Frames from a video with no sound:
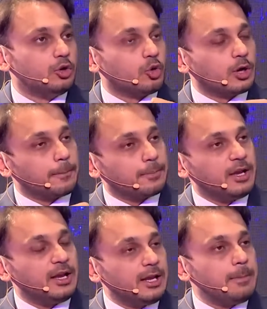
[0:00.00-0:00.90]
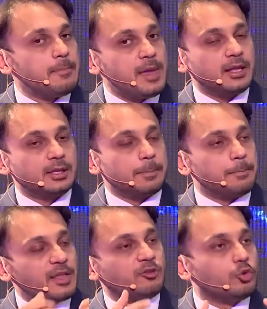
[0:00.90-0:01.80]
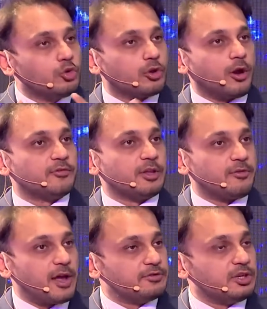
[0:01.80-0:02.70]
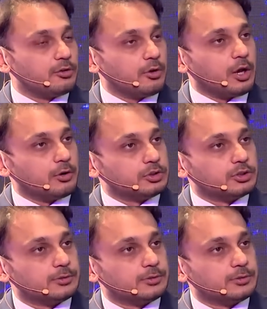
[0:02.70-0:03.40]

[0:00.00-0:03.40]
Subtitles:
to completely make the best use of the 5G rollout?